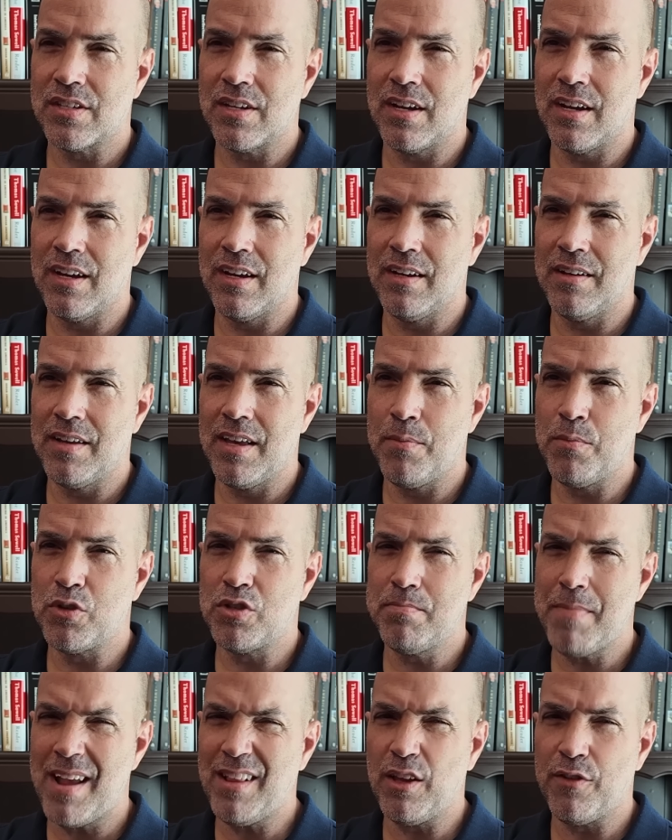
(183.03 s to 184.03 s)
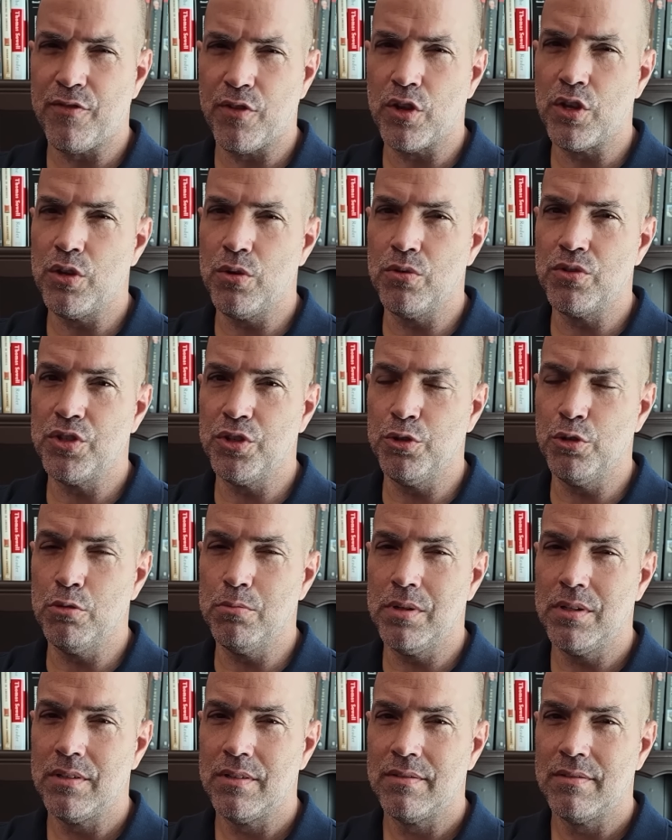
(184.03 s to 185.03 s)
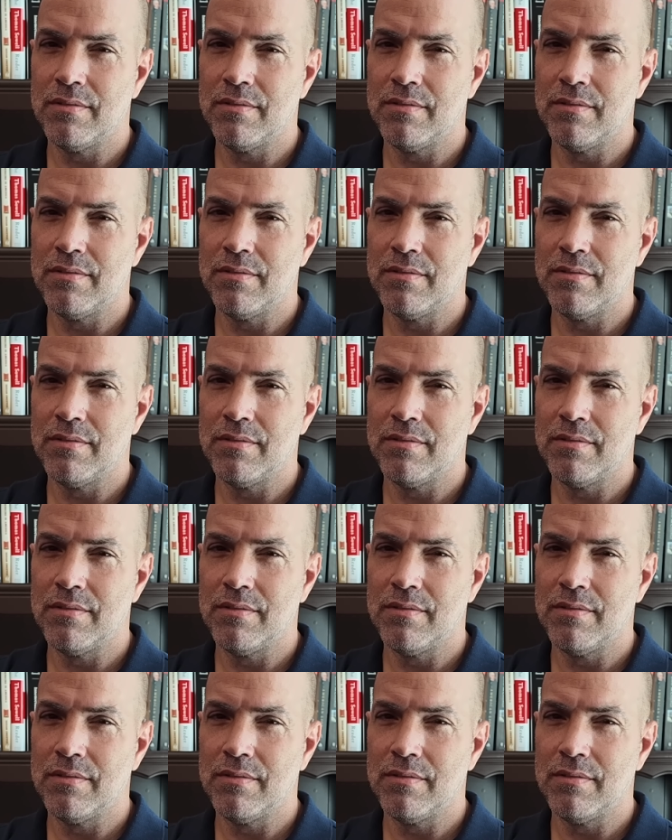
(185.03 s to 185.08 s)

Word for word: Uh, it was mainly for YouTube.